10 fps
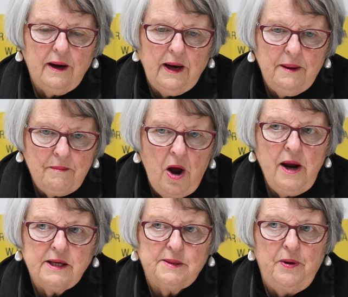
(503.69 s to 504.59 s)
in my
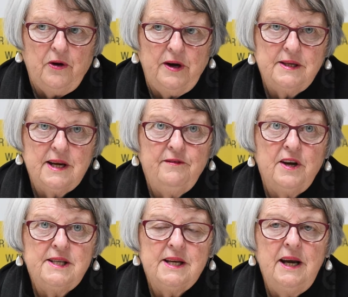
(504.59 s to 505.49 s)
experience have
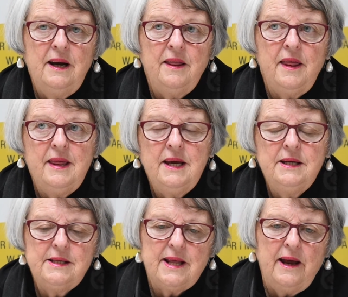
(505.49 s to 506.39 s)
I seen are the
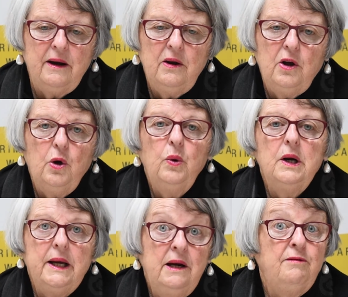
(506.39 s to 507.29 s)
things that
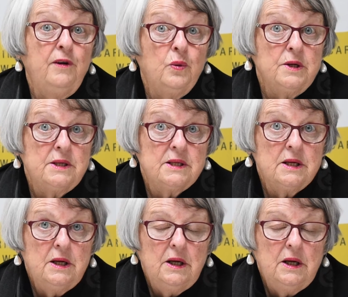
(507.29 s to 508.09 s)
will influence